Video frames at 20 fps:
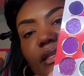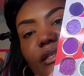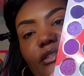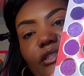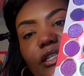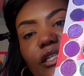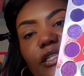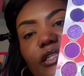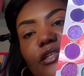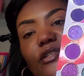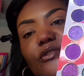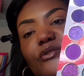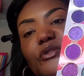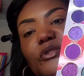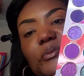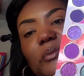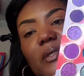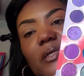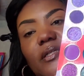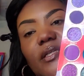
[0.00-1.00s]
Look at the
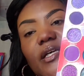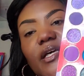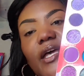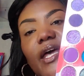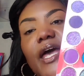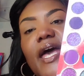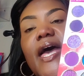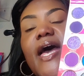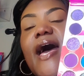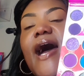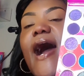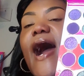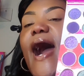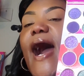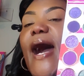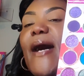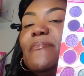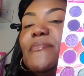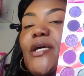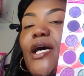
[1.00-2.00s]
Culture palette.
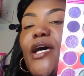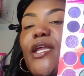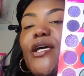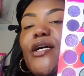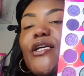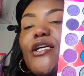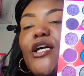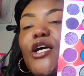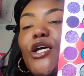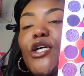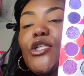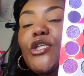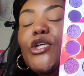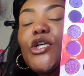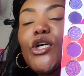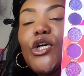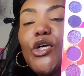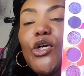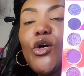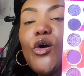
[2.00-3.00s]
I'm not a color
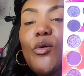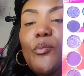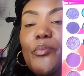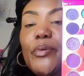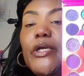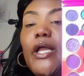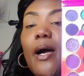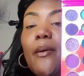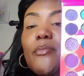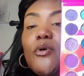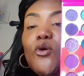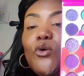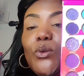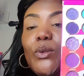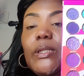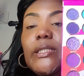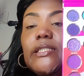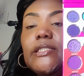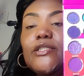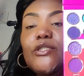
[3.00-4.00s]
girl, but I'm
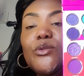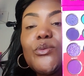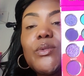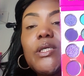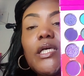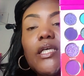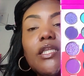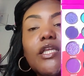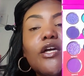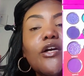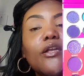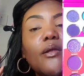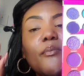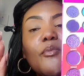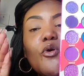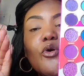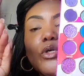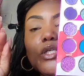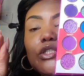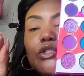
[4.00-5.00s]
going to get there and I'm
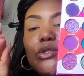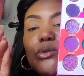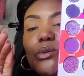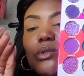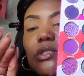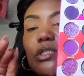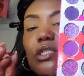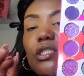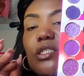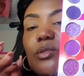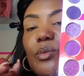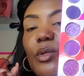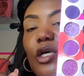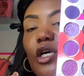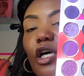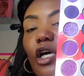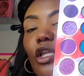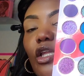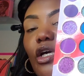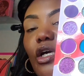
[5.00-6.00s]
going to do looks with
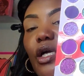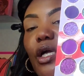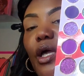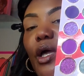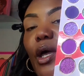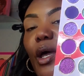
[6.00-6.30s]
color.